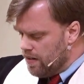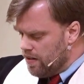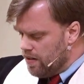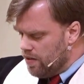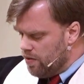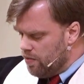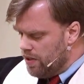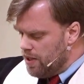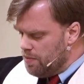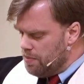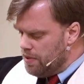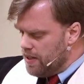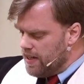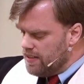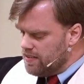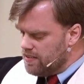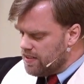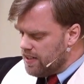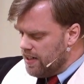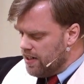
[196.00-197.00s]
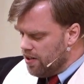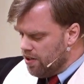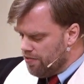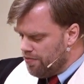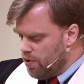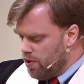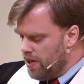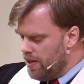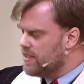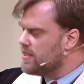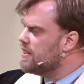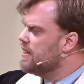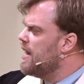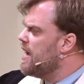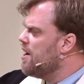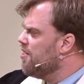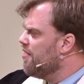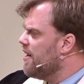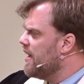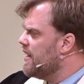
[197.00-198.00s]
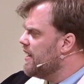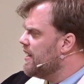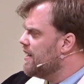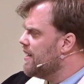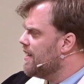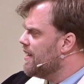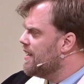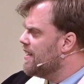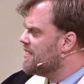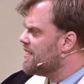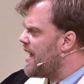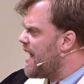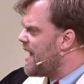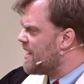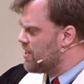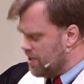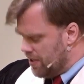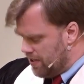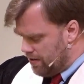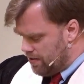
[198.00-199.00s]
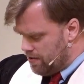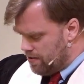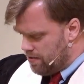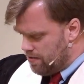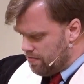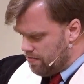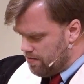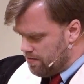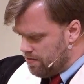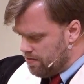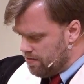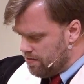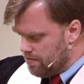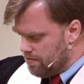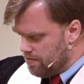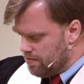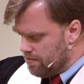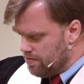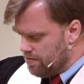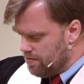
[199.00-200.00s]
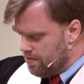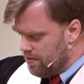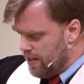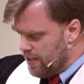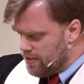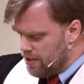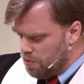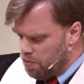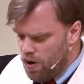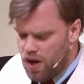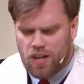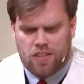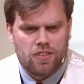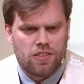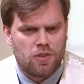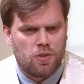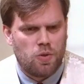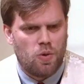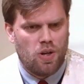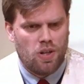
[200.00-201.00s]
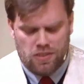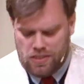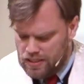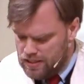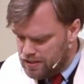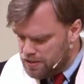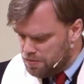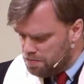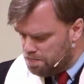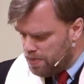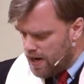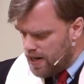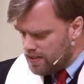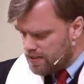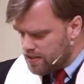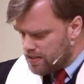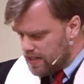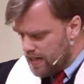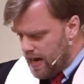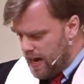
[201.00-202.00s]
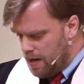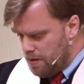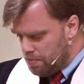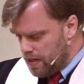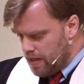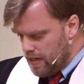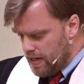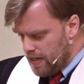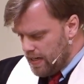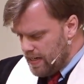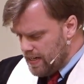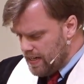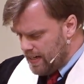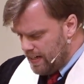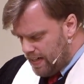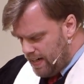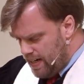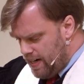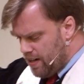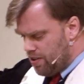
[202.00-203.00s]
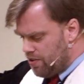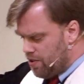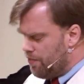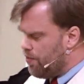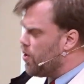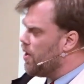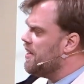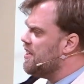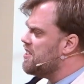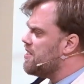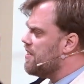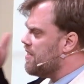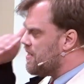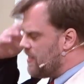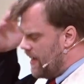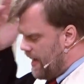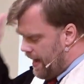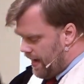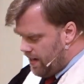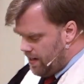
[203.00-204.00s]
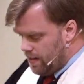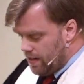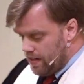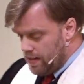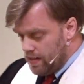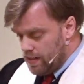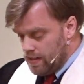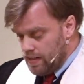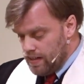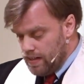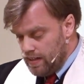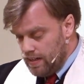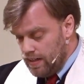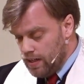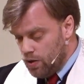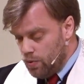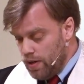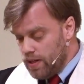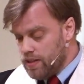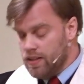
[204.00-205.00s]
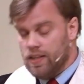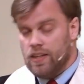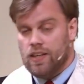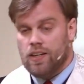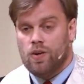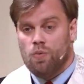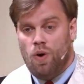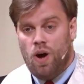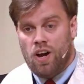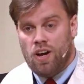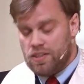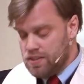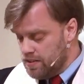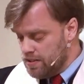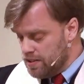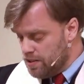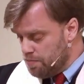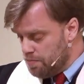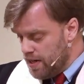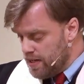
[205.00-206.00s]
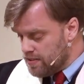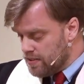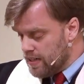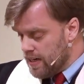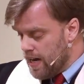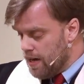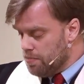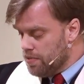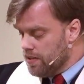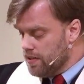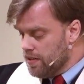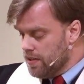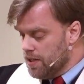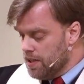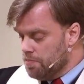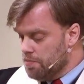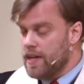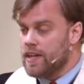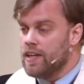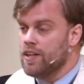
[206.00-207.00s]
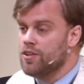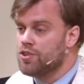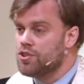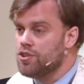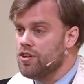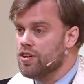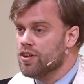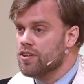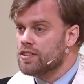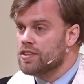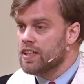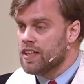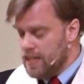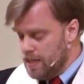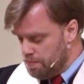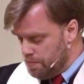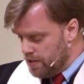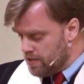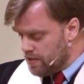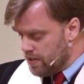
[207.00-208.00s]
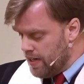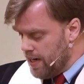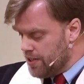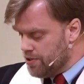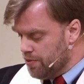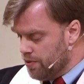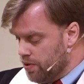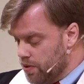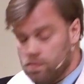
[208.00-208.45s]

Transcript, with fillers: when he begins to hear a voice narrating his actions. As he walks towards his bus stop, he can hear the voice say, He quickly walked to the bus stop, making sure to keep his schedule.